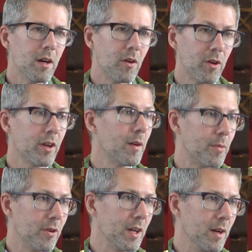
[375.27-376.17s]
Or they get
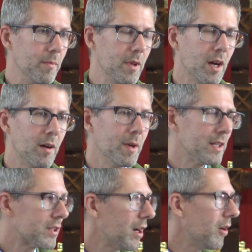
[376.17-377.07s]
broken up.
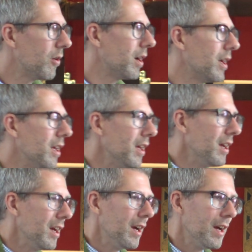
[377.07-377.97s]
And so,
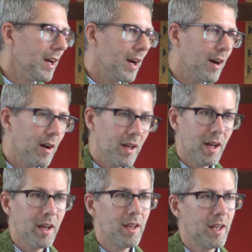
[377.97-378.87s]

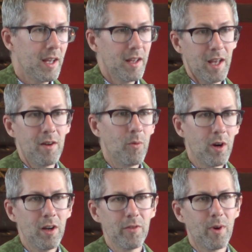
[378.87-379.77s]
in a
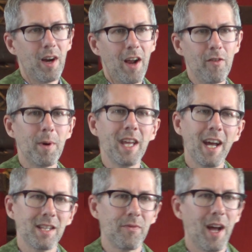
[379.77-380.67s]
world where everybody
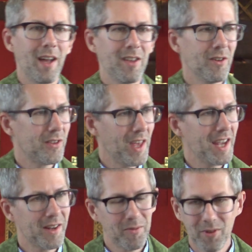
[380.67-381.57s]
has God, you
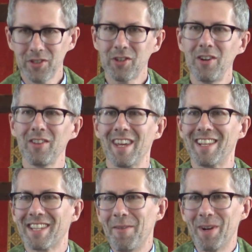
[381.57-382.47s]
think, well, surely
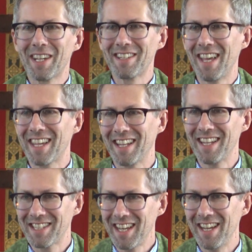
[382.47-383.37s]
someone can take in
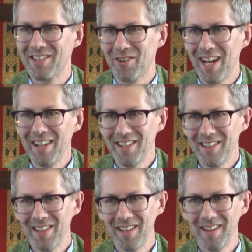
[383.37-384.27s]
these kids, right?